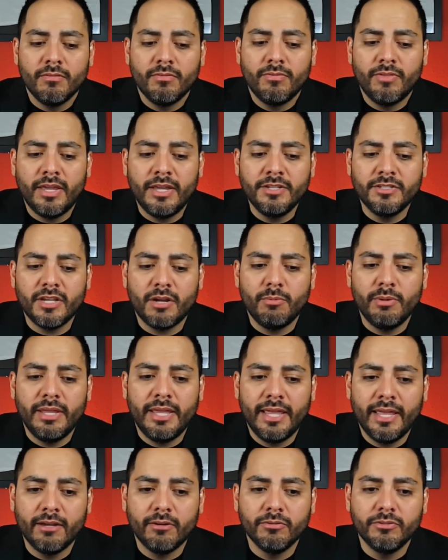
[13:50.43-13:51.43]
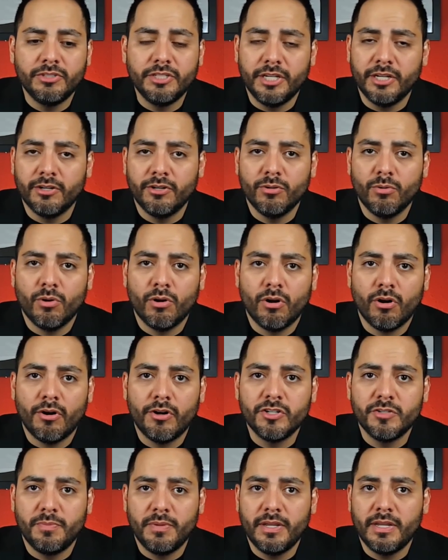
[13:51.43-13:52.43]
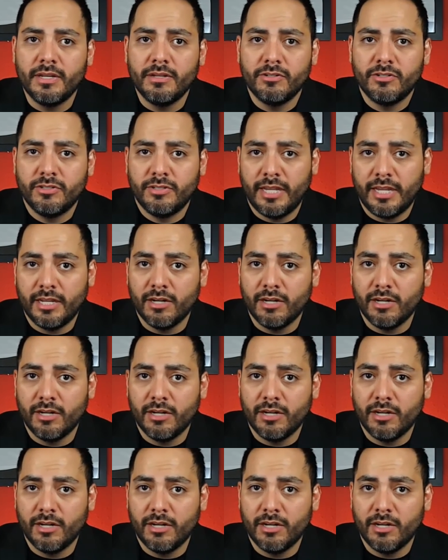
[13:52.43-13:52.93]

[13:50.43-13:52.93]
Things that we held dear to our hearts being taken